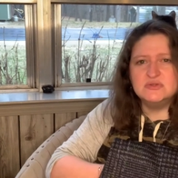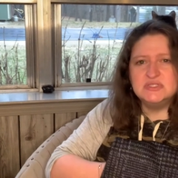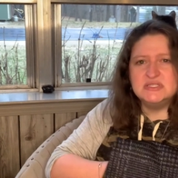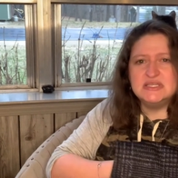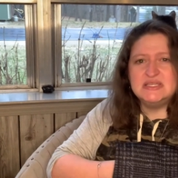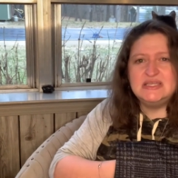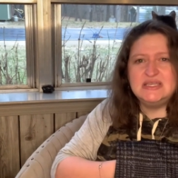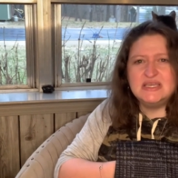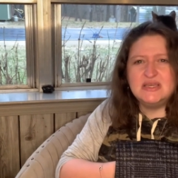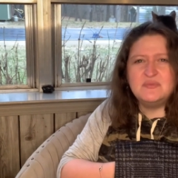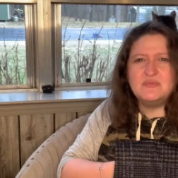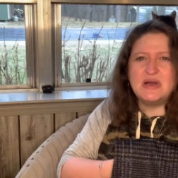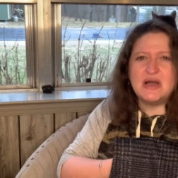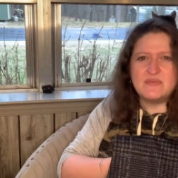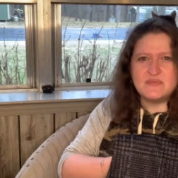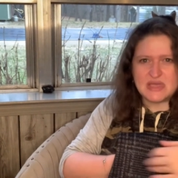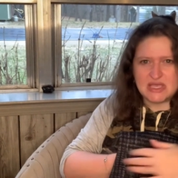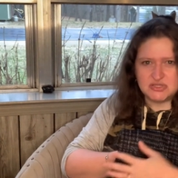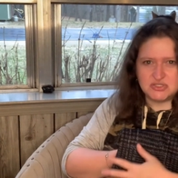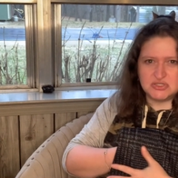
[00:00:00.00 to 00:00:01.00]
to get my
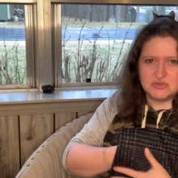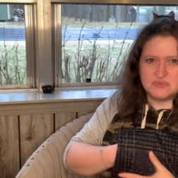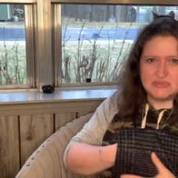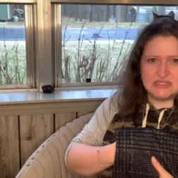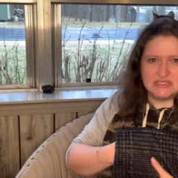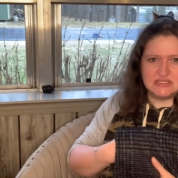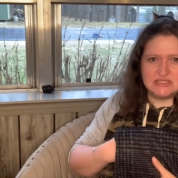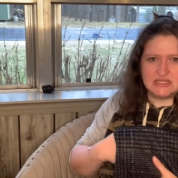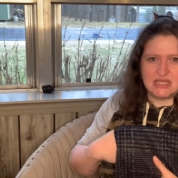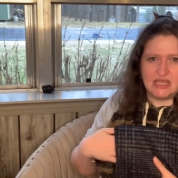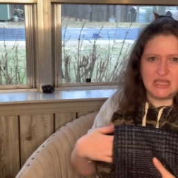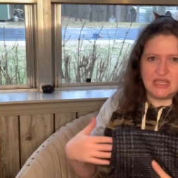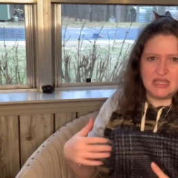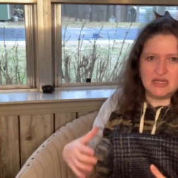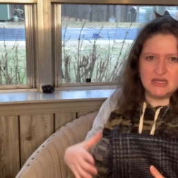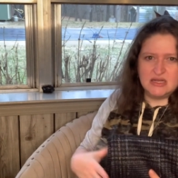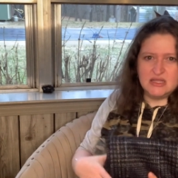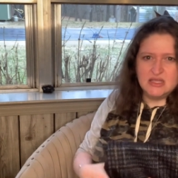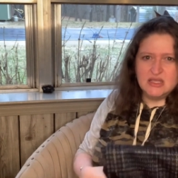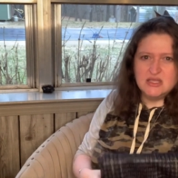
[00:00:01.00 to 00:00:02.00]
measurements
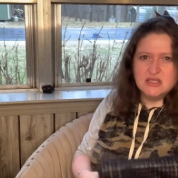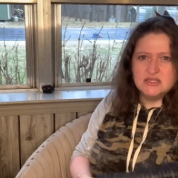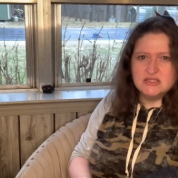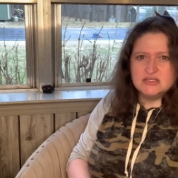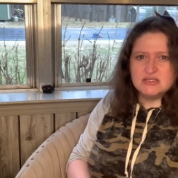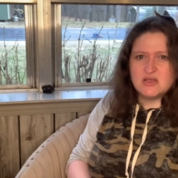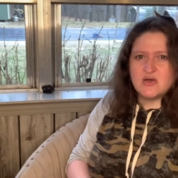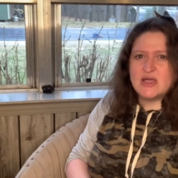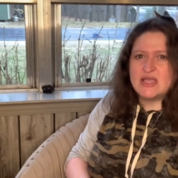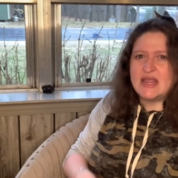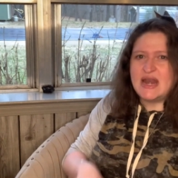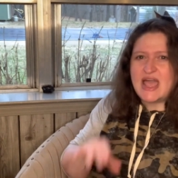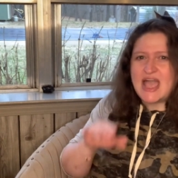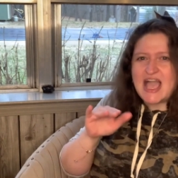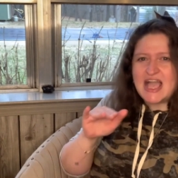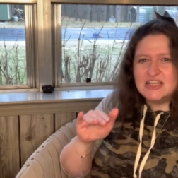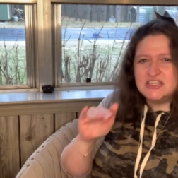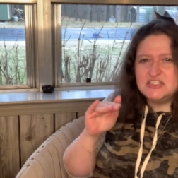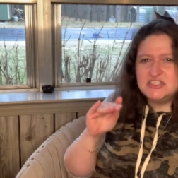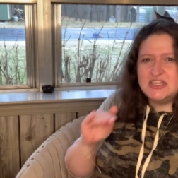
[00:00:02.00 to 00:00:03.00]
taken? so I could
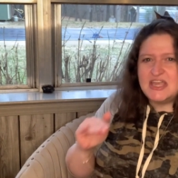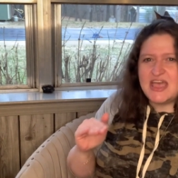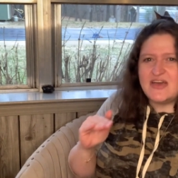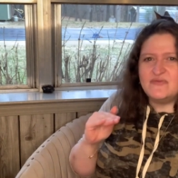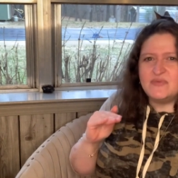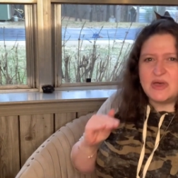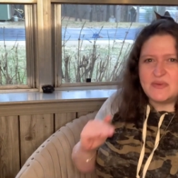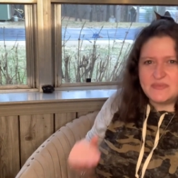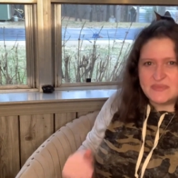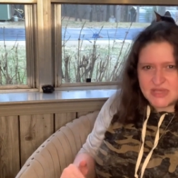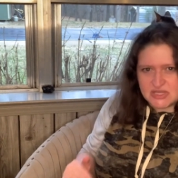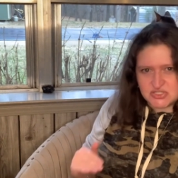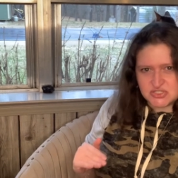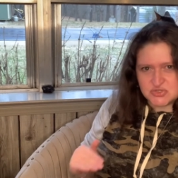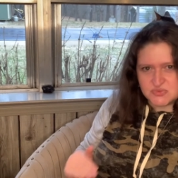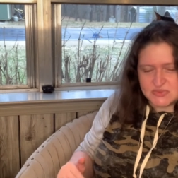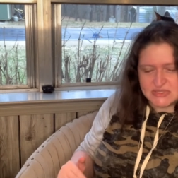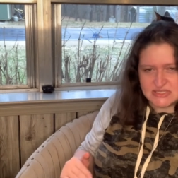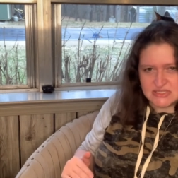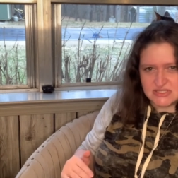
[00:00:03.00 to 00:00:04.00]
actually have my
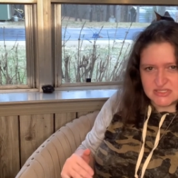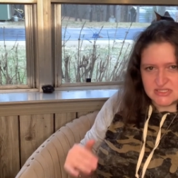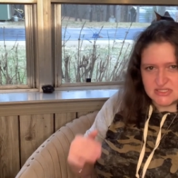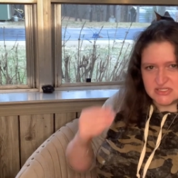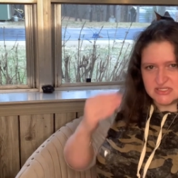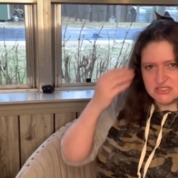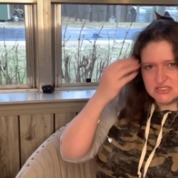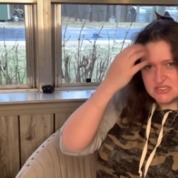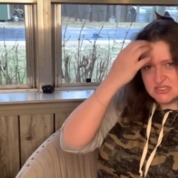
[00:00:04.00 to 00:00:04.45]
measurements.